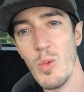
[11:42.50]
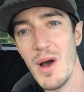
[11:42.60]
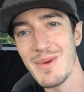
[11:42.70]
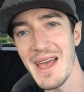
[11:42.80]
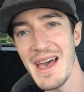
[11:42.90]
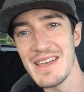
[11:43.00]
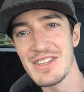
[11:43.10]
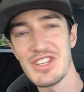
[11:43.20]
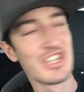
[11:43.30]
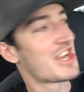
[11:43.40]
Well,
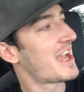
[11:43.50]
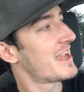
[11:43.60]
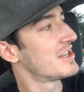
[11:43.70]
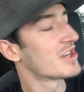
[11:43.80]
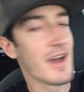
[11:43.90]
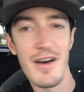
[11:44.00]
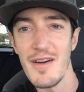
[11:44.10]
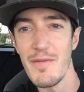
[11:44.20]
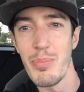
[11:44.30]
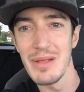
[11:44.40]
guys, change
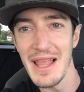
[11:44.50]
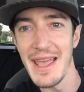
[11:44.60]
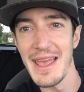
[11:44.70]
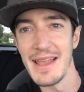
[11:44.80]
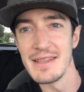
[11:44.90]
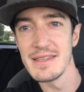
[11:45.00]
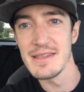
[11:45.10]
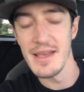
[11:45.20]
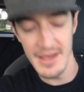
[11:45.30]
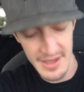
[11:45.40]
of
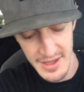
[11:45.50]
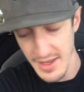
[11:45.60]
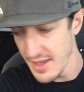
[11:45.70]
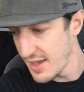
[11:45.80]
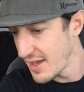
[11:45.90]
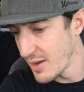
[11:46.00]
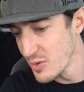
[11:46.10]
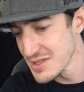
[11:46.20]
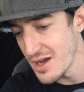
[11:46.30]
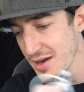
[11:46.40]
plans. I
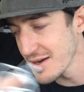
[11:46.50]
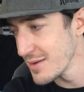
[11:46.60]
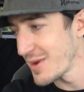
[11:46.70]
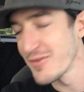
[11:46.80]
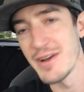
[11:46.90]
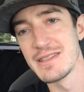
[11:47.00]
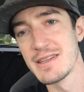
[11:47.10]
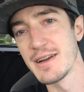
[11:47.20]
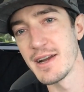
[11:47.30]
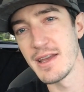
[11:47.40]
was talking to my friend
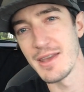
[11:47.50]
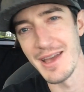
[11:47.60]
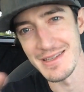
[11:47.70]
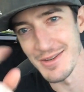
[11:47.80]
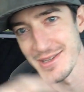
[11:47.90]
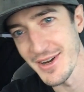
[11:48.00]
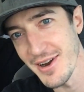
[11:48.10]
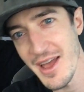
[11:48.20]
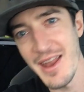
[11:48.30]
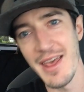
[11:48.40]
Siri. You guys know
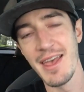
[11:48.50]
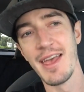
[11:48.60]
Siri, right?